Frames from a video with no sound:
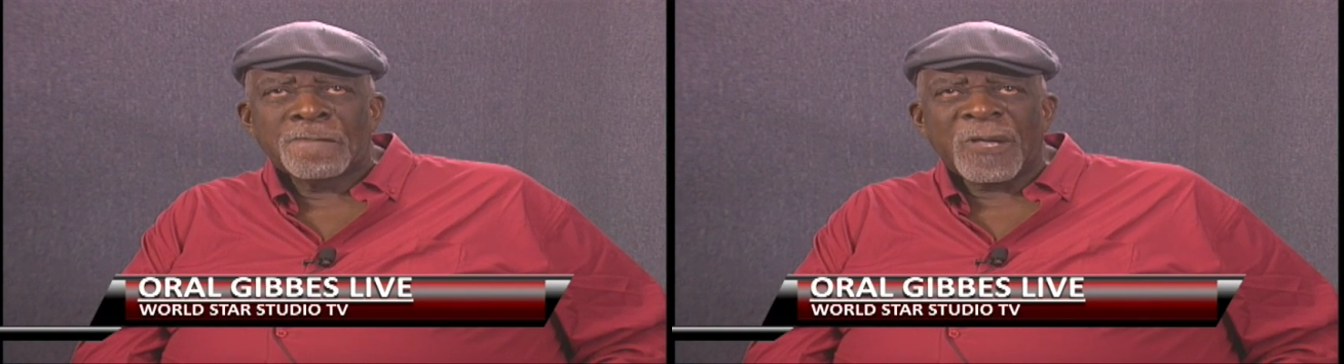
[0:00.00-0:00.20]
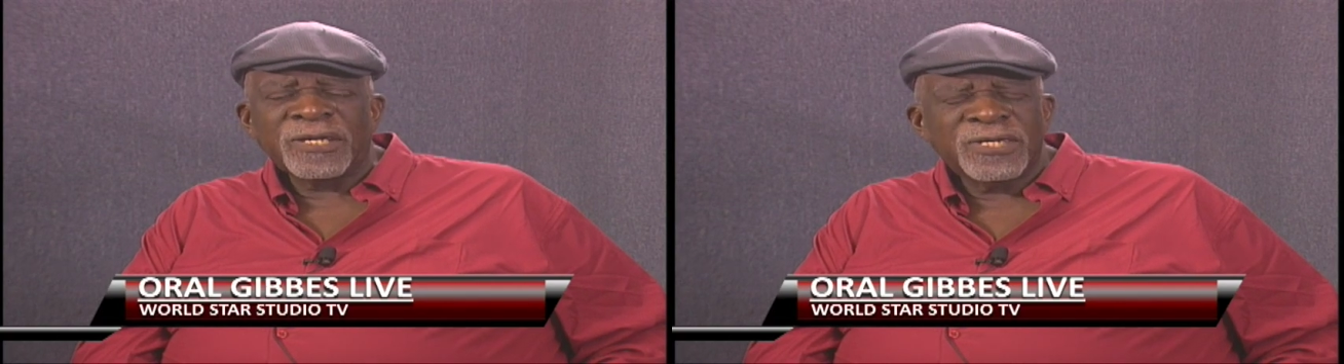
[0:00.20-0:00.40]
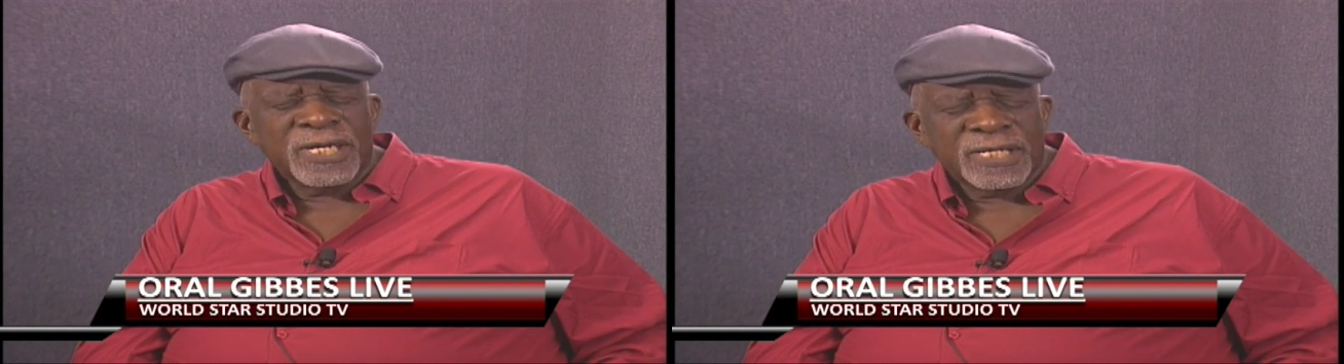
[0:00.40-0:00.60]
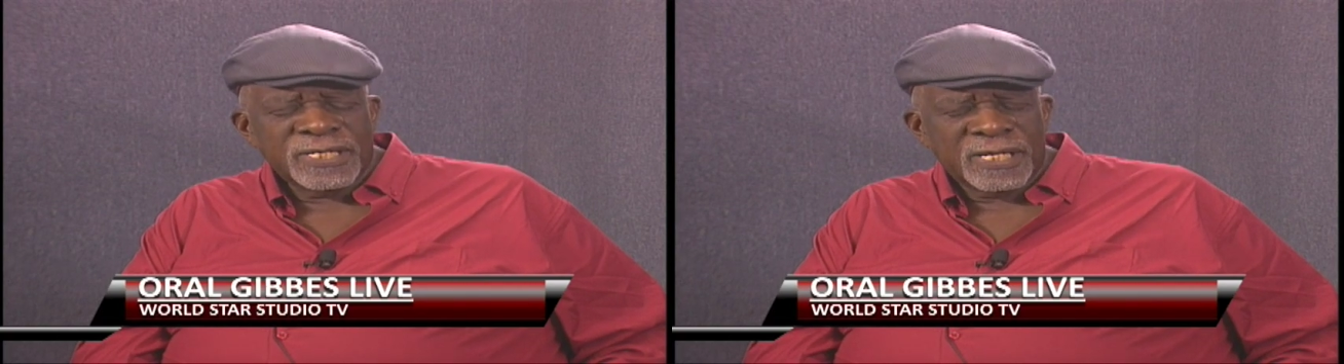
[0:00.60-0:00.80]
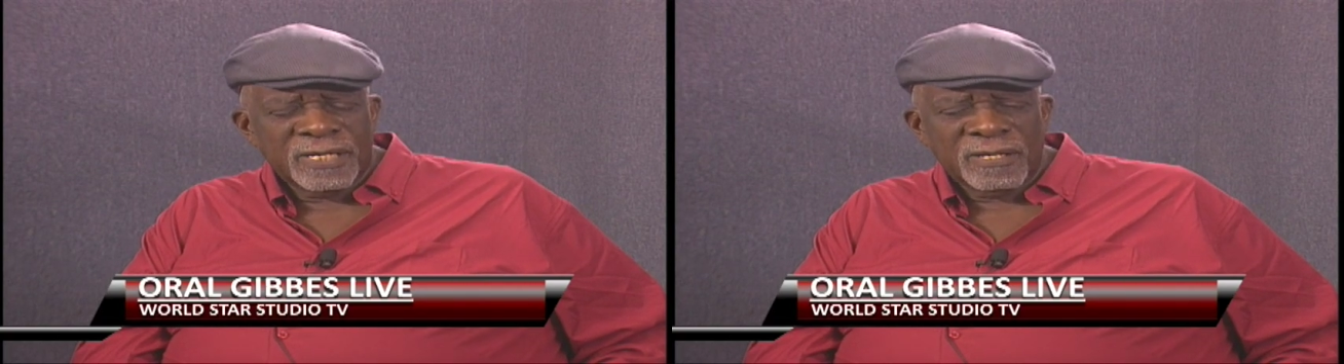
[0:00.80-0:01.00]
are
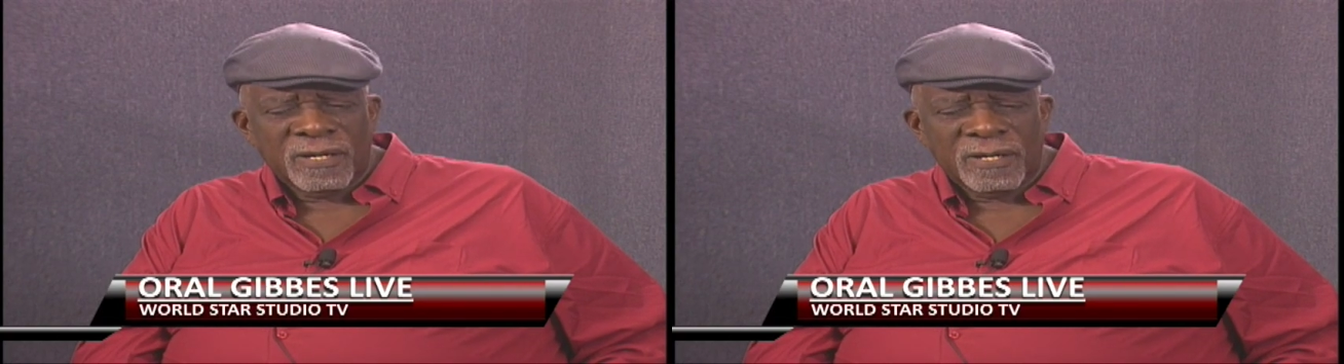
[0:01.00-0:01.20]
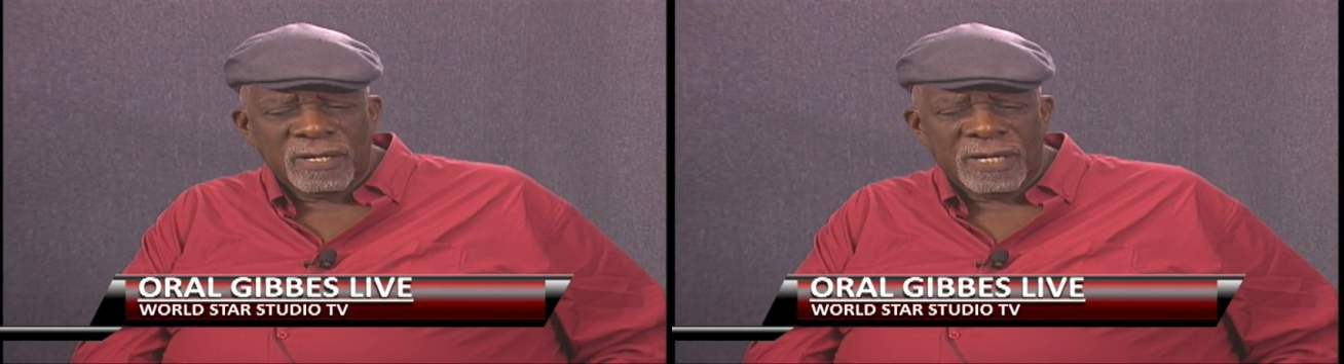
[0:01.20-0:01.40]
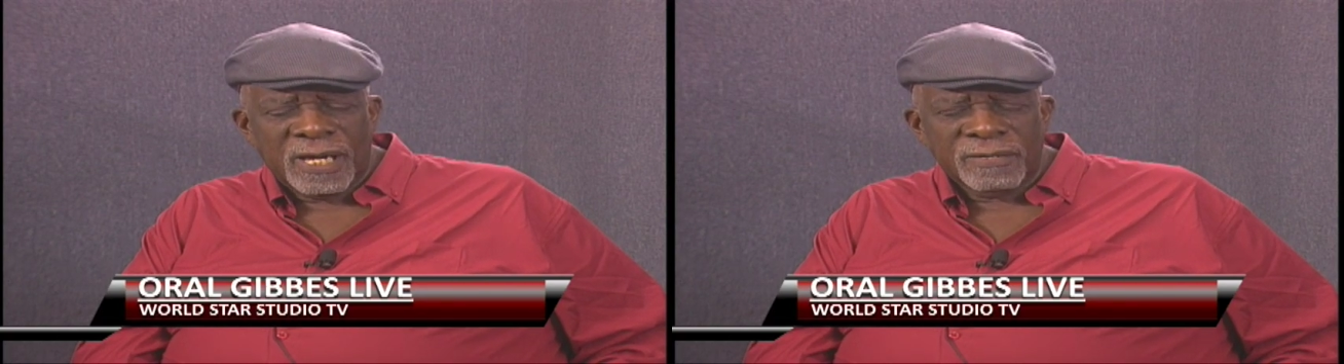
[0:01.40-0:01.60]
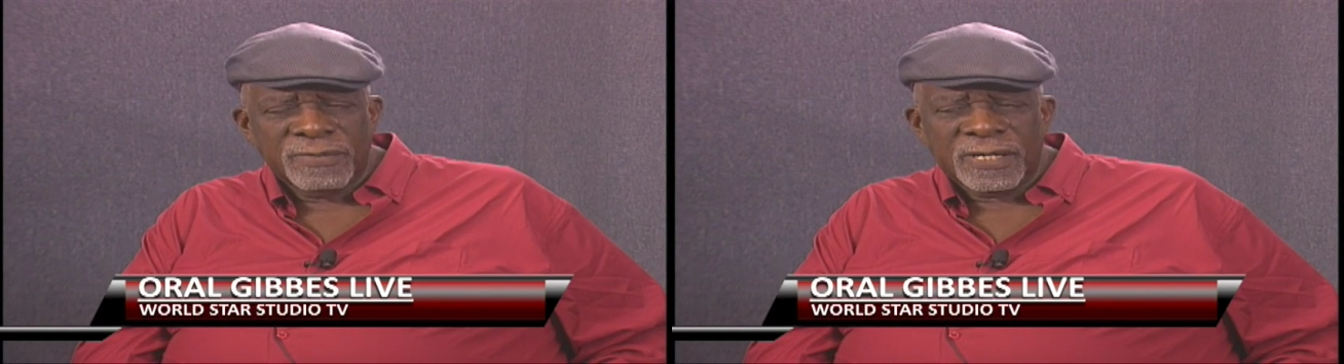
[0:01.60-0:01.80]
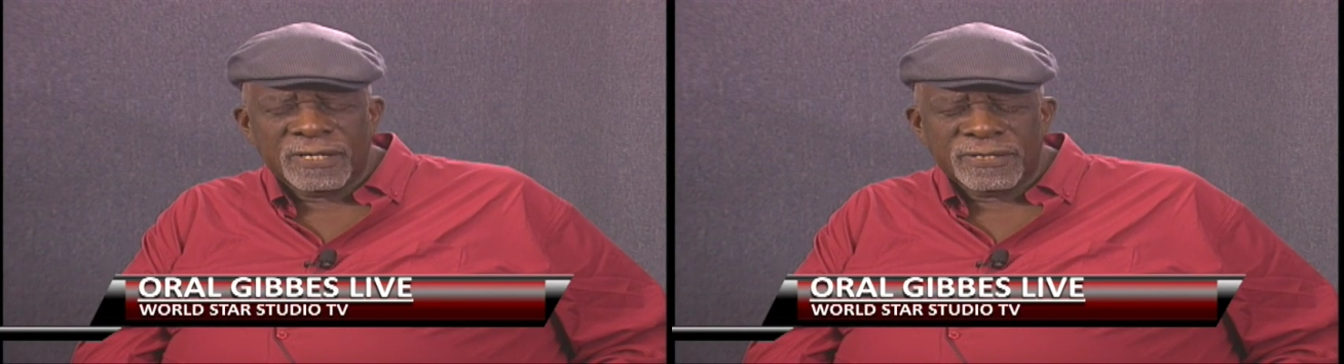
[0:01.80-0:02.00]
changing a, a lot
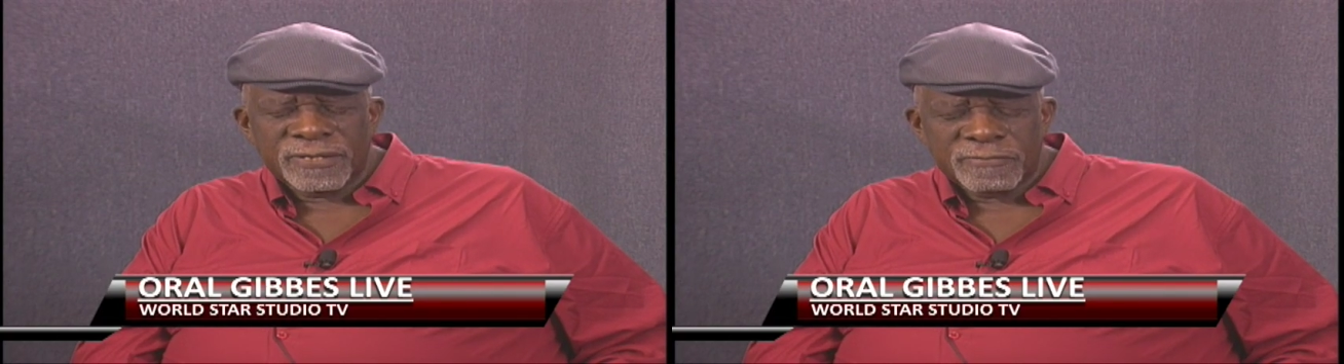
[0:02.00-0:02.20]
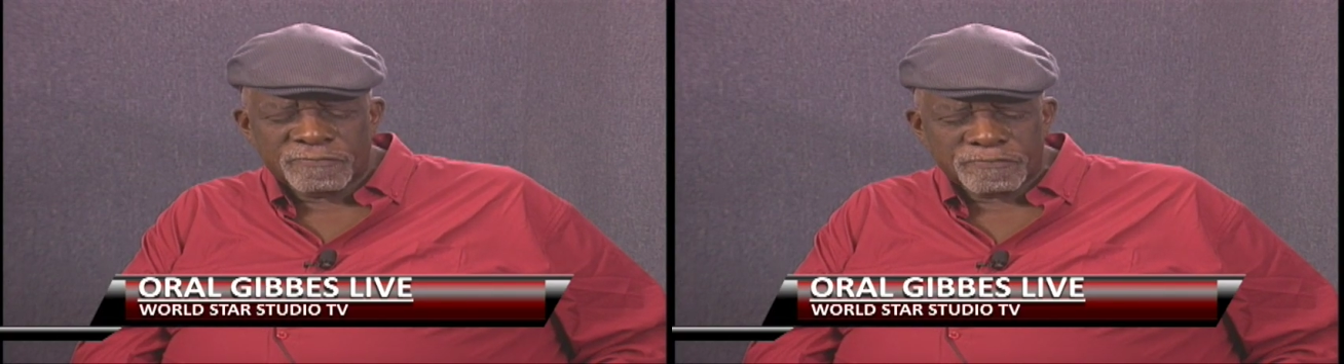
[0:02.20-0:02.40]
because